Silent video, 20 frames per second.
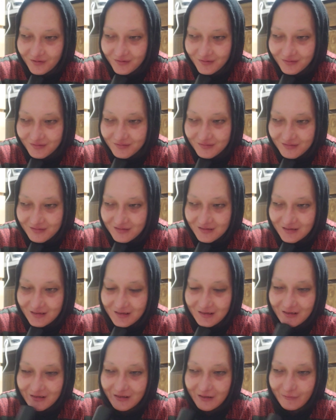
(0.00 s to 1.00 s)
and
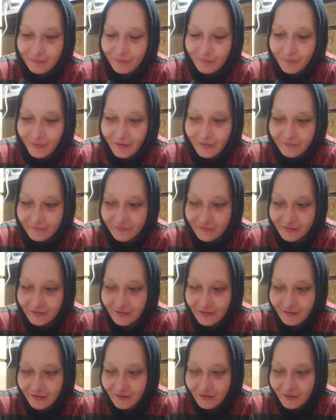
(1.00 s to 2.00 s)
then give him better food
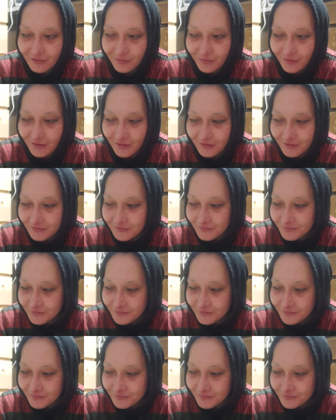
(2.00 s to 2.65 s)
later, but